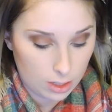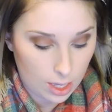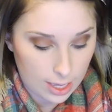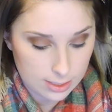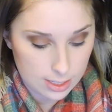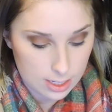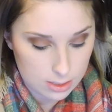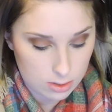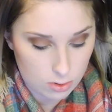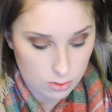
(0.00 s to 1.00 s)

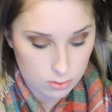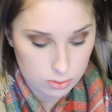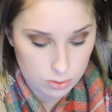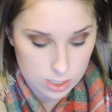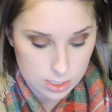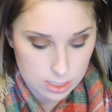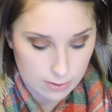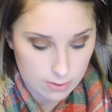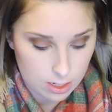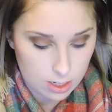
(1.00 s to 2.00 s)

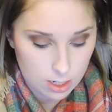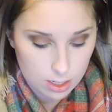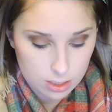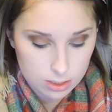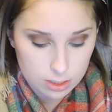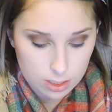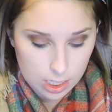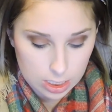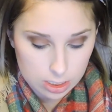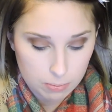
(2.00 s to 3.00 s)
SSO27
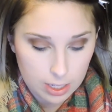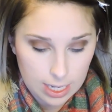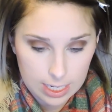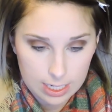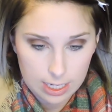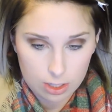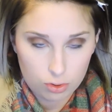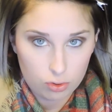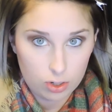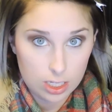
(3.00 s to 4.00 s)
Deluxe Blending
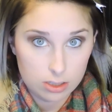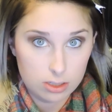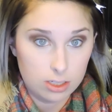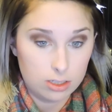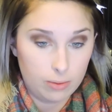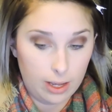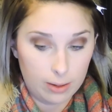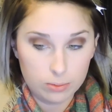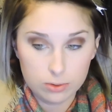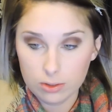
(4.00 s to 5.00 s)
Crease. This is my
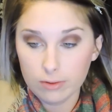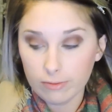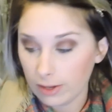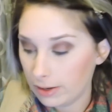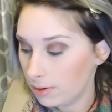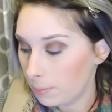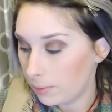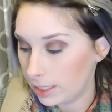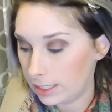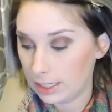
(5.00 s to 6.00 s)
absolute favorite
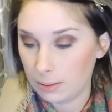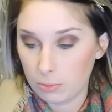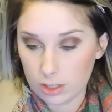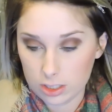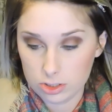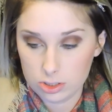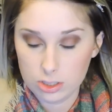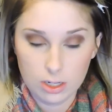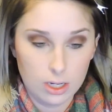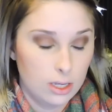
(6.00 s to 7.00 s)
blending brush.
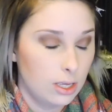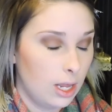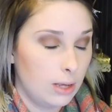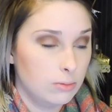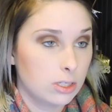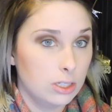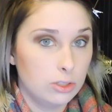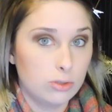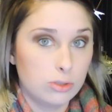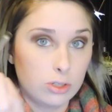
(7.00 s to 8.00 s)
And I'm just going to
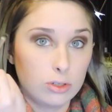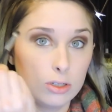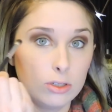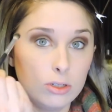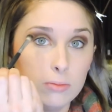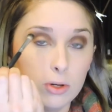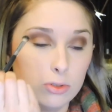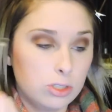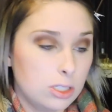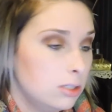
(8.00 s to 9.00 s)
do circular
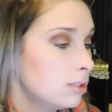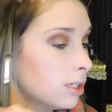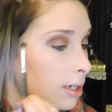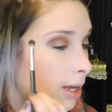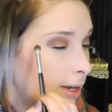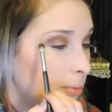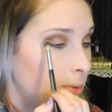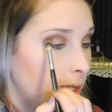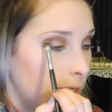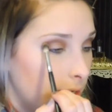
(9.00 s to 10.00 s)
motions and kind of
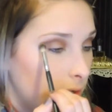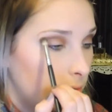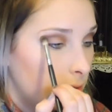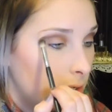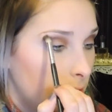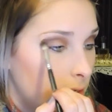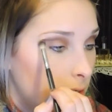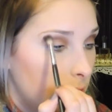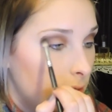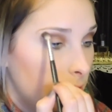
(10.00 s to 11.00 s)
blend out
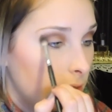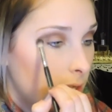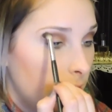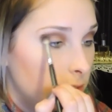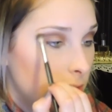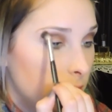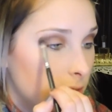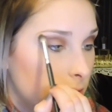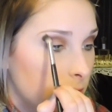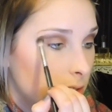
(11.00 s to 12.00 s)
the
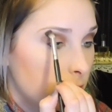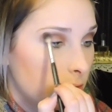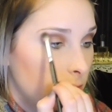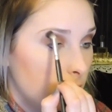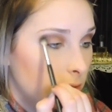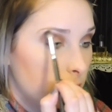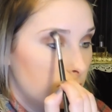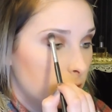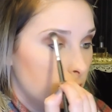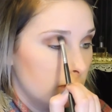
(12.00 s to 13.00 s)
edges so there are
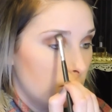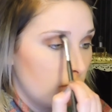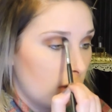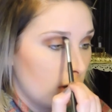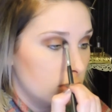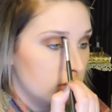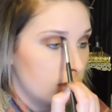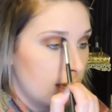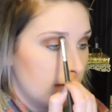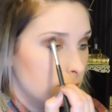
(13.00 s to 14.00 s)
no harsh
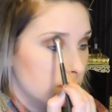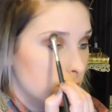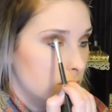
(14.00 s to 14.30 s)
lines.